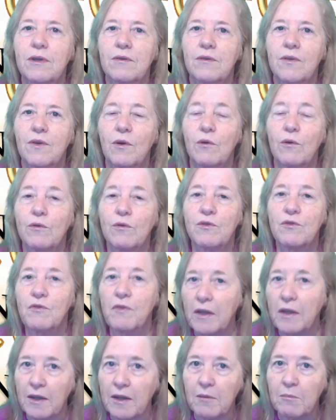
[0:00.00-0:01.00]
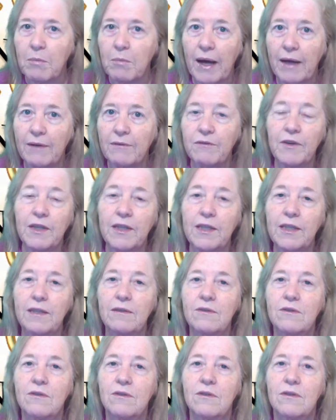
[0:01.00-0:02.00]
those feeling bad
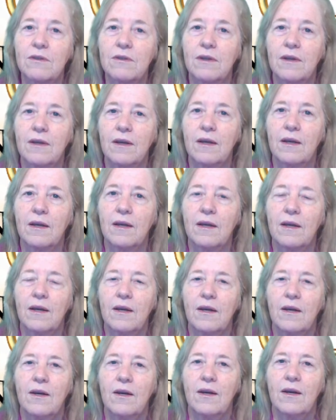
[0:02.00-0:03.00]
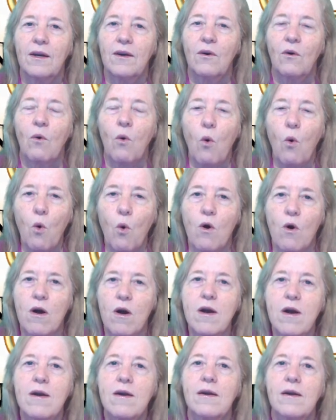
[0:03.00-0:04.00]
feelings, or